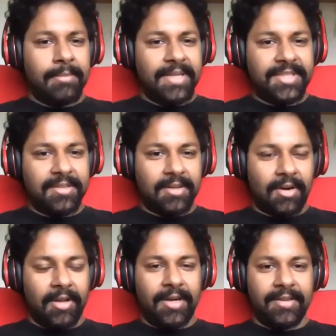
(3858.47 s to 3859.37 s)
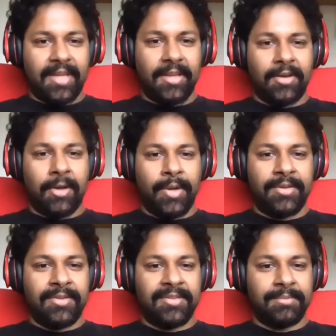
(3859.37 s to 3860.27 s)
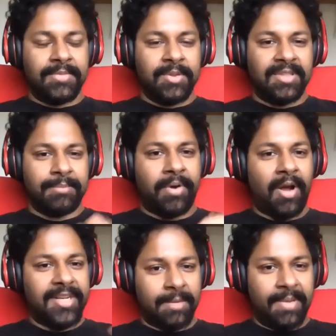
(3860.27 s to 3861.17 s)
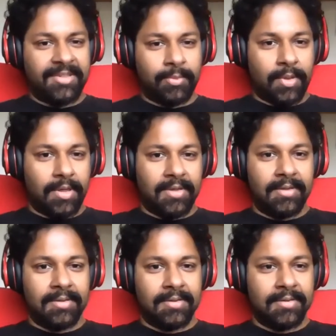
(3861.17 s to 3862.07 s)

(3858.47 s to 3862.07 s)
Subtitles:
think you mentioned earlier that you're going to doing some project-based work.